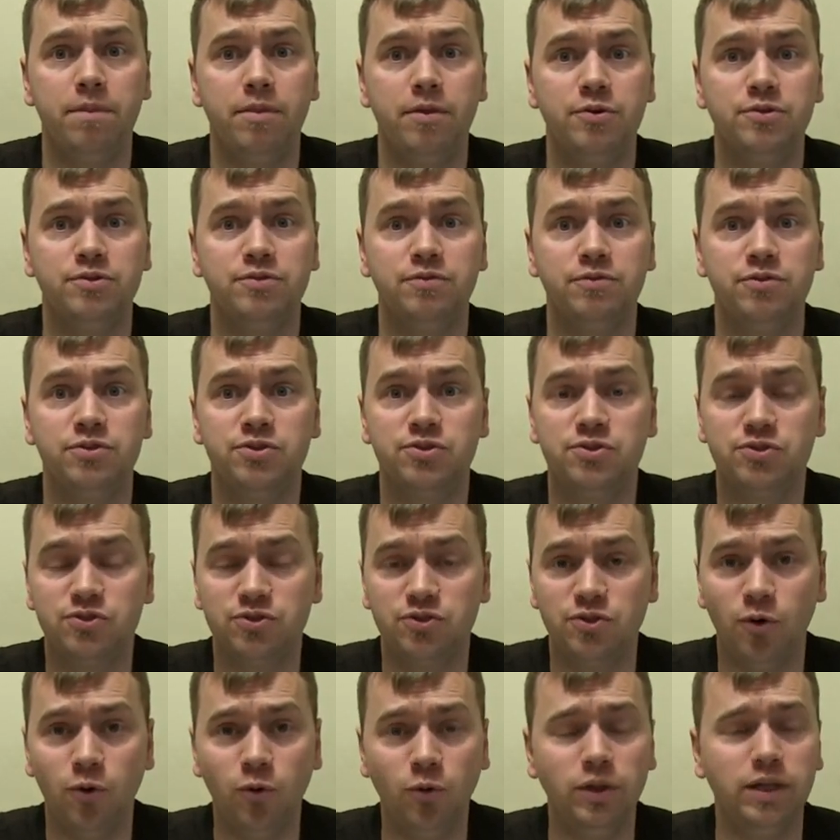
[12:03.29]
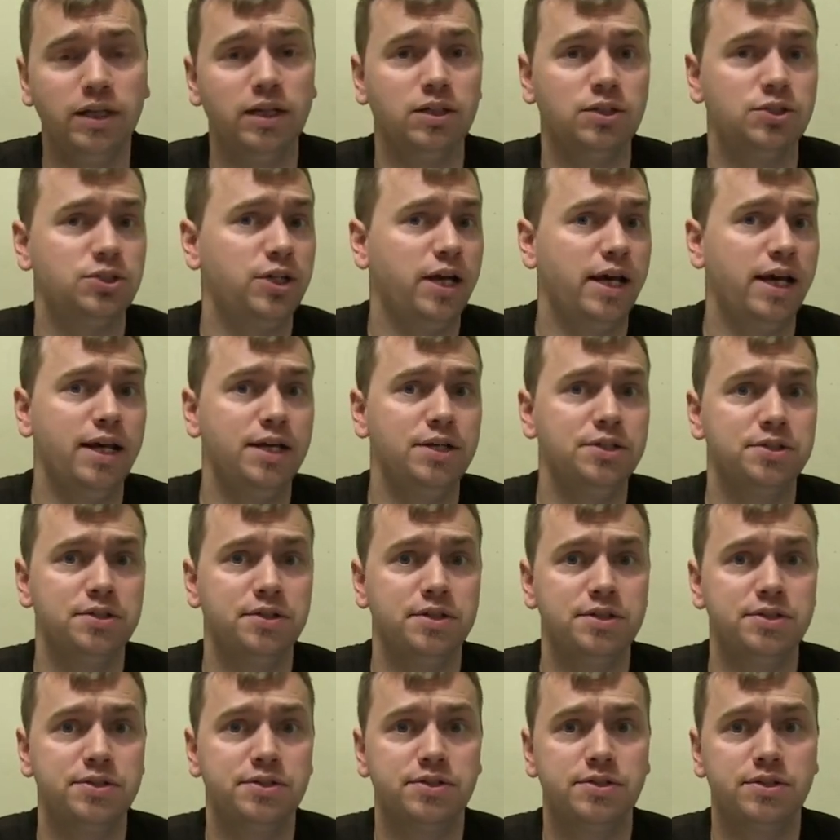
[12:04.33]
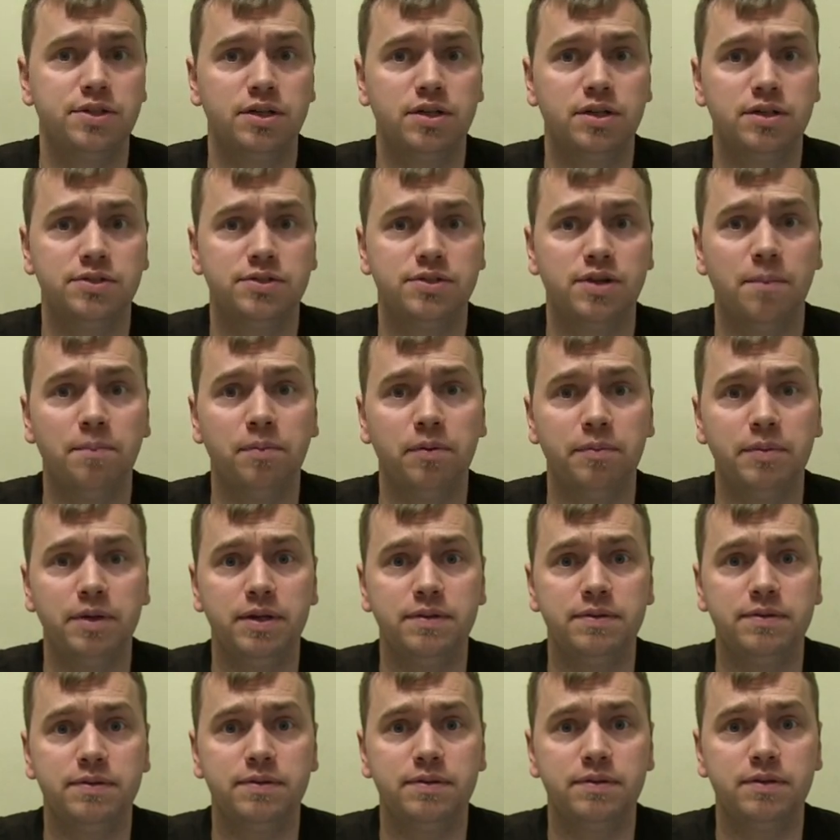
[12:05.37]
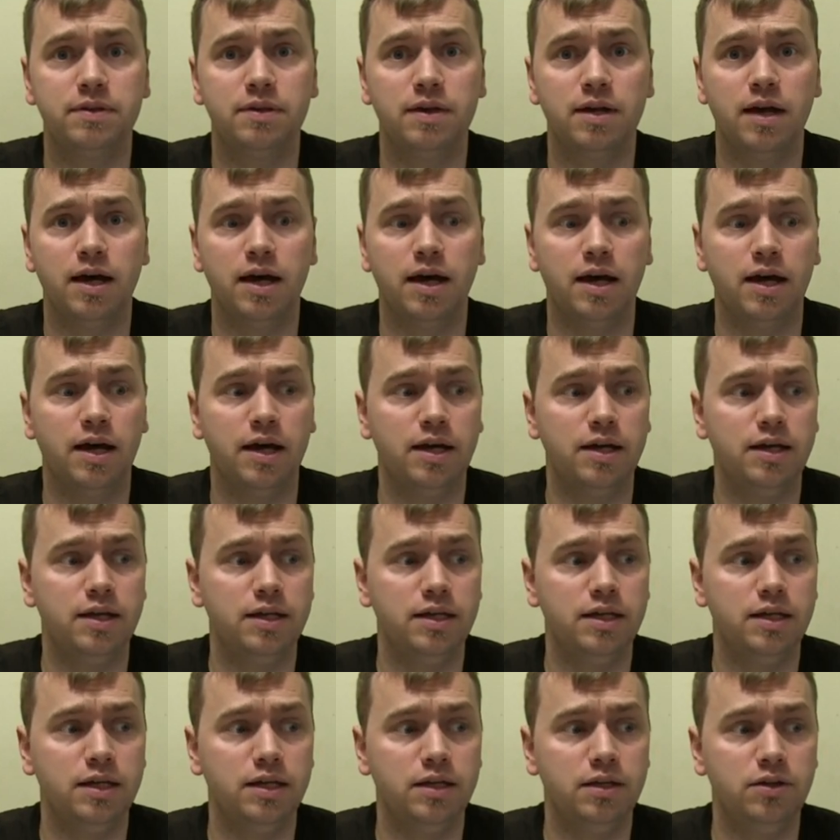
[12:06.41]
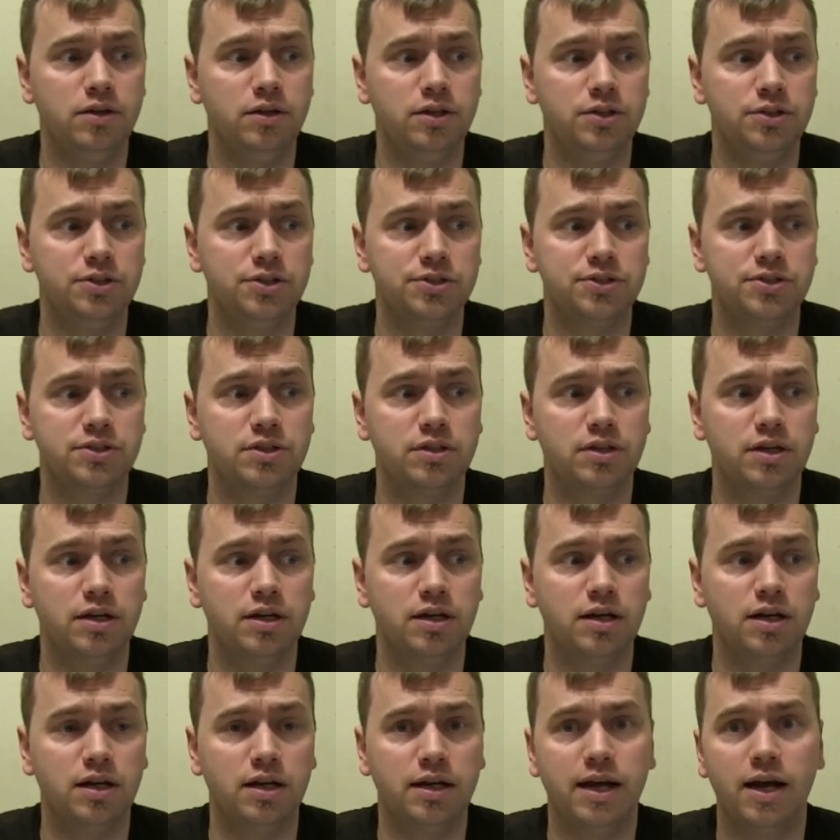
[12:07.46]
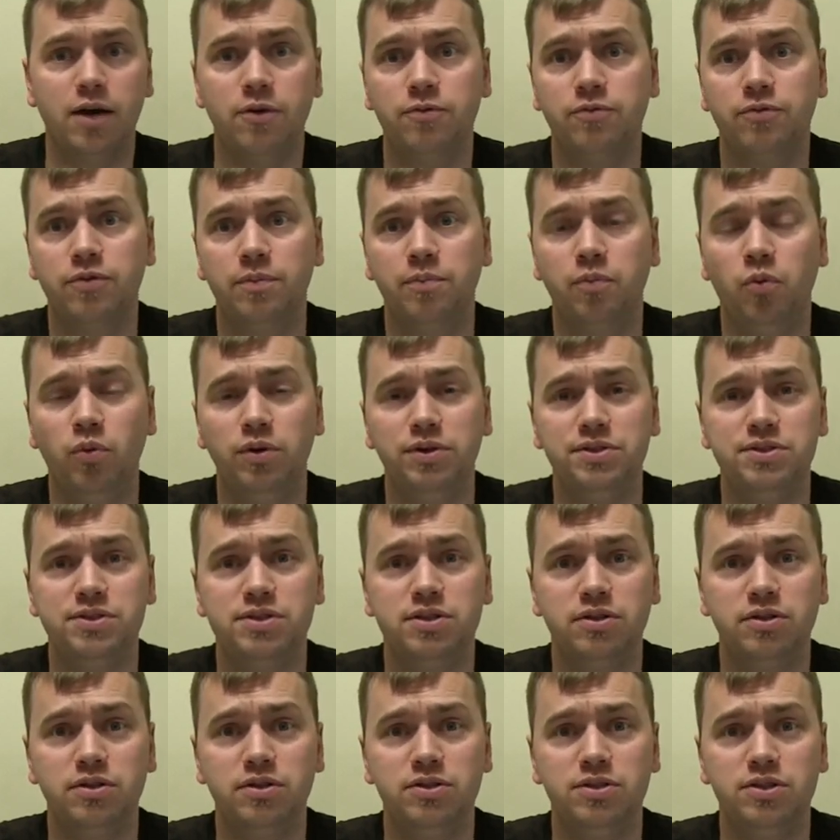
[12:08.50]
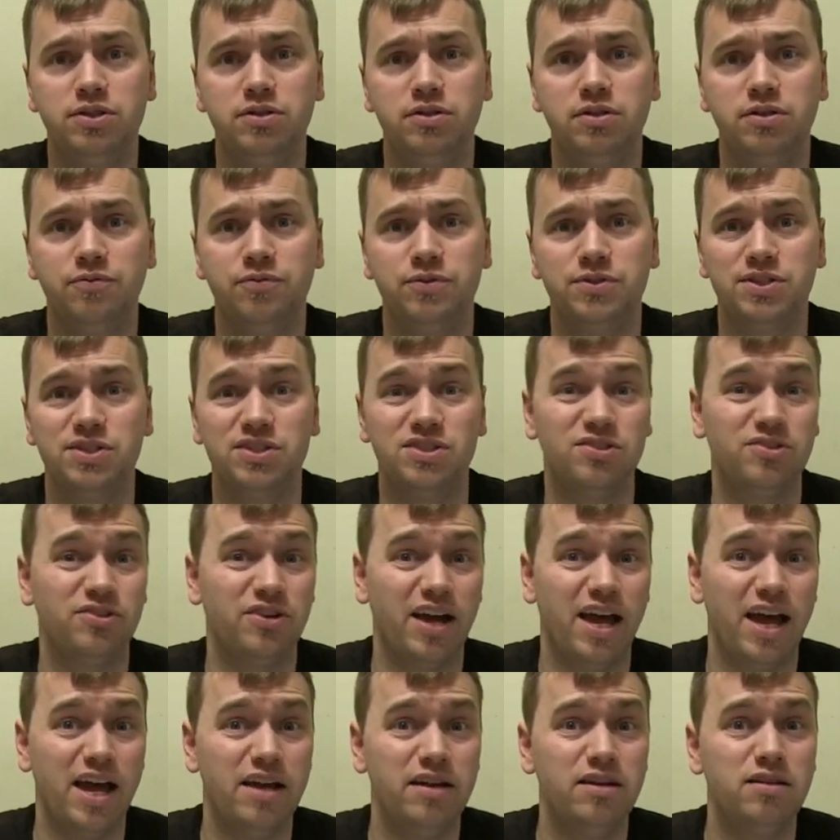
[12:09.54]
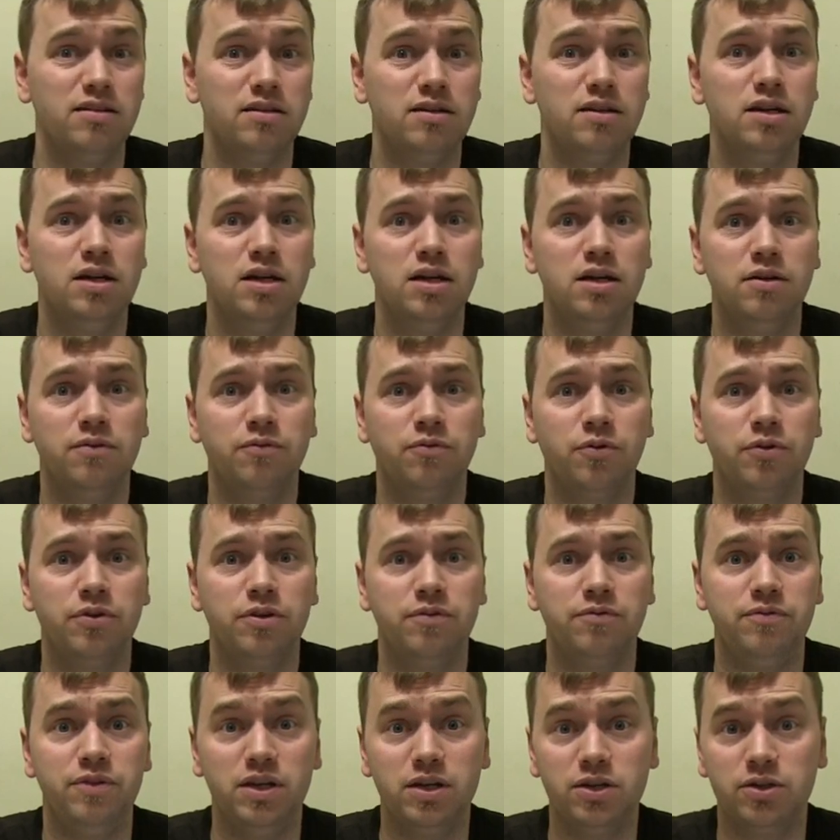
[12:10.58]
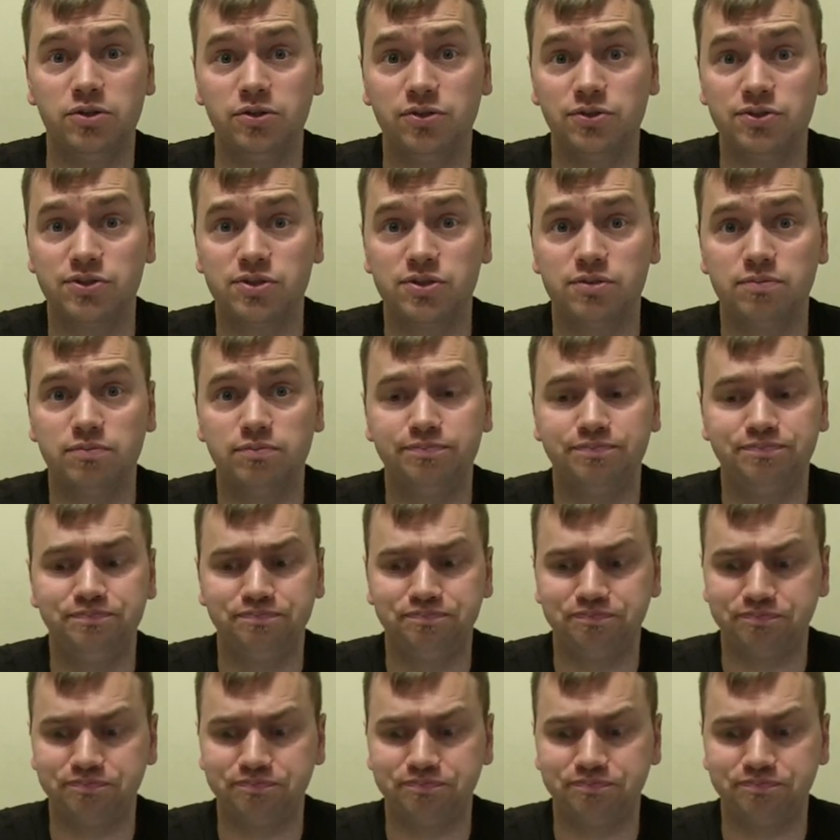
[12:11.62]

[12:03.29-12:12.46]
There's so little change in this supplement. You can just account for the points differences in your head for the vehicles,